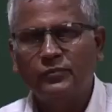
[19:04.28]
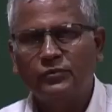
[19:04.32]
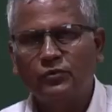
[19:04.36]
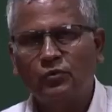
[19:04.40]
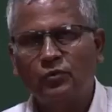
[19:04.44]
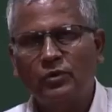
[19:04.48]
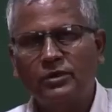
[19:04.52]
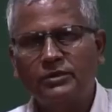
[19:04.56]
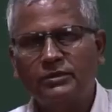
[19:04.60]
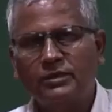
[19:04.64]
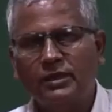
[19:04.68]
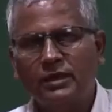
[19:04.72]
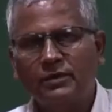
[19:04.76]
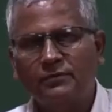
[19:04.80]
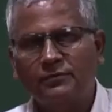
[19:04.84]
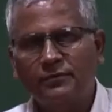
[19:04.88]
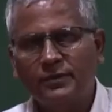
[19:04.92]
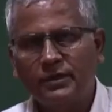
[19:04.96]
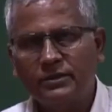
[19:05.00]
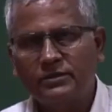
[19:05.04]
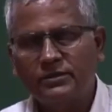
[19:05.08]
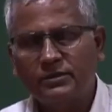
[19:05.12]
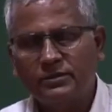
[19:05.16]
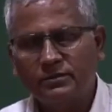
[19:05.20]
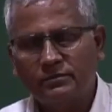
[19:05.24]
So, once they are
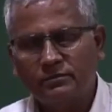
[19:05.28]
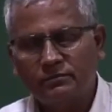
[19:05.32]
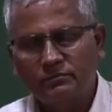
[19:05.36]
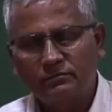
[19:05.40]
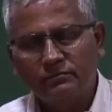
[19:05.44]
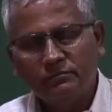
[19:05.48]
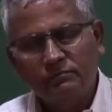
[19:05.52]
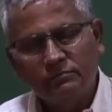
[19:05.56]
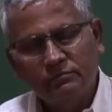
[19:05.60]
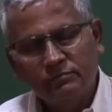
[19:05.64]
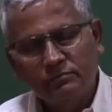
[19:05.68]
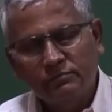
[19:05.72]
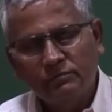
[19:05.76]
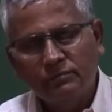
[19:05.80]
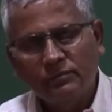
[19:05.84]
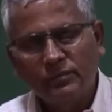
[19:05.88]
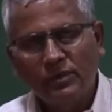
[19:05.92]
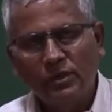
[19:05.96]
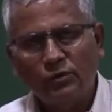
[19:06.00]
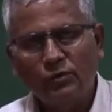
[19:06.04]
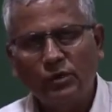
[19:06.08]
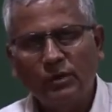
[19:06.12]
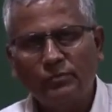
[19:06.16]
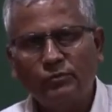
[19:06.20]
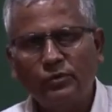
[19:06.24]
fixed
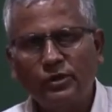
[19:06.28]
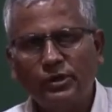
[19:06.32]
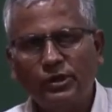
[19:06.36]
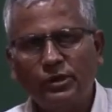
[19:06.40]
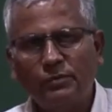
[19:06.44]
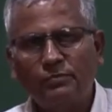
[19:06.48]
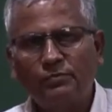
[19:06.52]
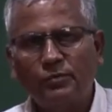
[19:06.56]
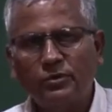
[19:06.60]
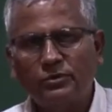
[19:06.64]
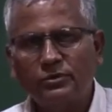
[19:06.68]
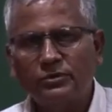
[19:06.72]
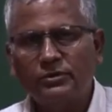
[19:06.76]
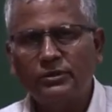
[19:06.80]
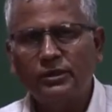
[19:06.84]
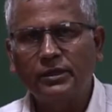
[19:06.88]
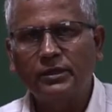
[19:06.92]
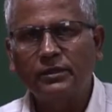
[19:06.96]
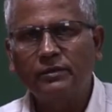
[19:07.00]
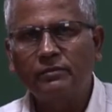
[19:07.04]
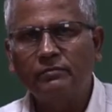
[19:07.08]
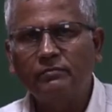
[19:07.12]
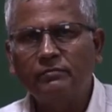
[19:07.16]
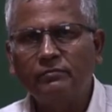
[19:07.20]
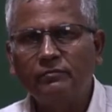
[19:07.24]
then you have to keep
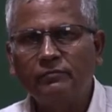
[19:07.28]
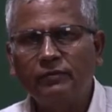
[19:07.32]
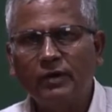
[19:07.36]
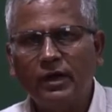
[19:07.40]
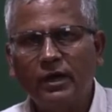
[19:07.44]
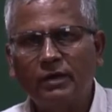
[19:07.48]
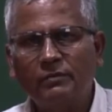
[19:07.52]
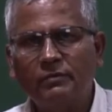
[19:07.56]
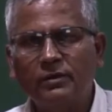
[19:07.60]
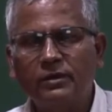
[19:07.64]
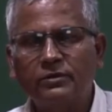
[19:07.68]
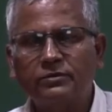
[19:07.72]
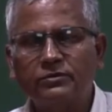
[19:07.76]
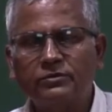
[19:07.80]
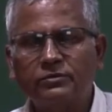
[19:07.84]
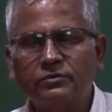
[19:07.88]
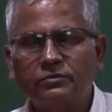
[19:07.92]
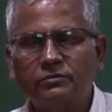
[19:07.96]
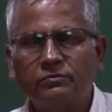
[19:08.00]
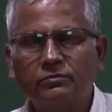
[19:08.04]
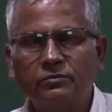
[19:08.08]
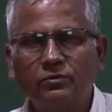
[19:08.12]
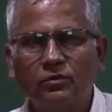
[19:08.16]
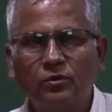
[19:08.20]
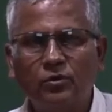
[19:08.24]
processing fibers
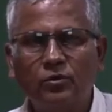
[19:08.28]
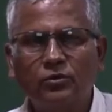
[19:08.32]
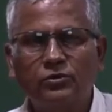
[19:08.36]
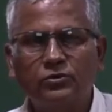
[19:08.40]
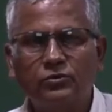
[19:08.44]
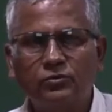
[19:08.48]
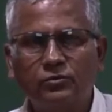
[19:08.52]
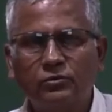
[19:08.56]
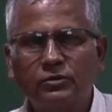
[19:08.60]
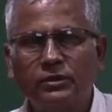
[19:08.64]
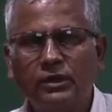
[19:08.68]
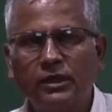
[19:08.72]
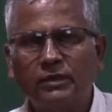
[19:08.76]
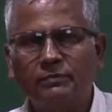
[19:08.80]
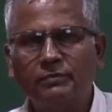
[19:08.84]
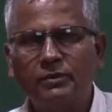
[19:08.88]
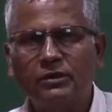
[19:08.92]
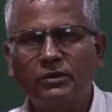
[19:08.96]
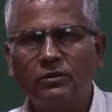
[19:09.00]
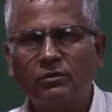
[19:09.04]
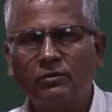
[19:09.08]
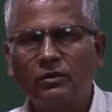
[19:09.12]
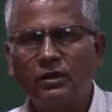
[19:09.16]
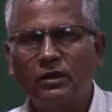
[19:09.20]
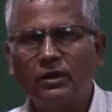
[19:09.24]
close to that
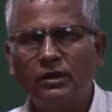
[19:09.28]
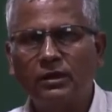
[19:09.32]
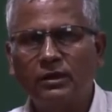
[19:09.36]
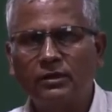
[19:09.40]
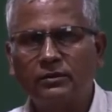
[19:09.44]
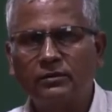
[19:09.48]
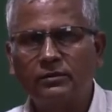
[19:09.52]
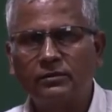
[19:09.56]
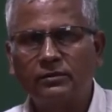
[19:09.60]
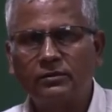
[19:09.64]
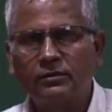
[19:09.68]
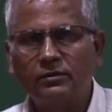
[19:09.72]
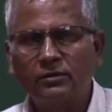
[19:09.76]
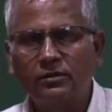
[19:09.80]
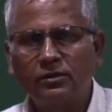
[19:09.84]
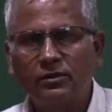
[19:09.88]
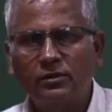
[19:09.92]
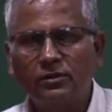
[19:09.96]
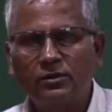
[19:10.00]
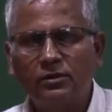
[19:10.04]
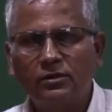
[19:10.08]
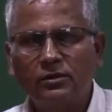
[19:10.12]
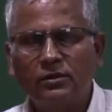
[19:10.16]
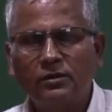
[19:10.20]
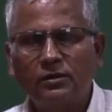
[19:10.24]
particular length
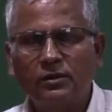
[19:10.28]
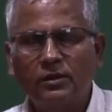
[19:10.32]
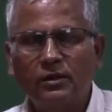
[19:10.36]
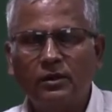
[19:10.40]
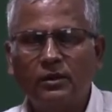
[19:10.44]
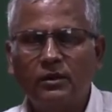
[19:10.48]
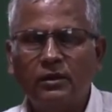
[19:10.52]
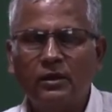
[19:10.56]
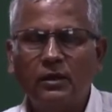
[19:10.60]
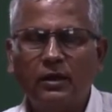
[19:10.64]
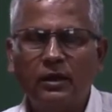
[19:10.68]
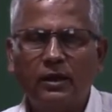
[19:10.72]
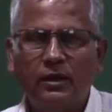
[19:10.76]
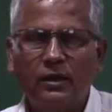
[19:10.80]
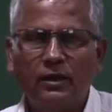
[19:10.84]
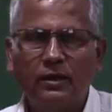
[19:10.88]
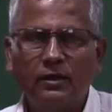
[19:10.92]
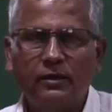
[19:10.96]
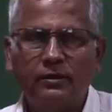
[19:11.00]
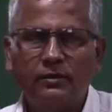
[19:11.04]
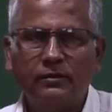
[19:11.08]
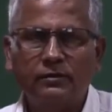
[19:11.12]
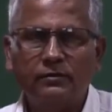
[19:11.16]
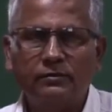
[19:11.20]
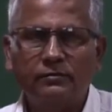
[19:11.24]

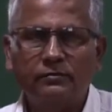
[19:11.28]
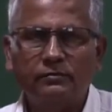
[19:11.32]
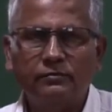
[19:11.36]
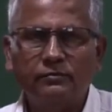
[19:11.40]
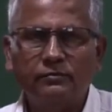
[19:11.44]
and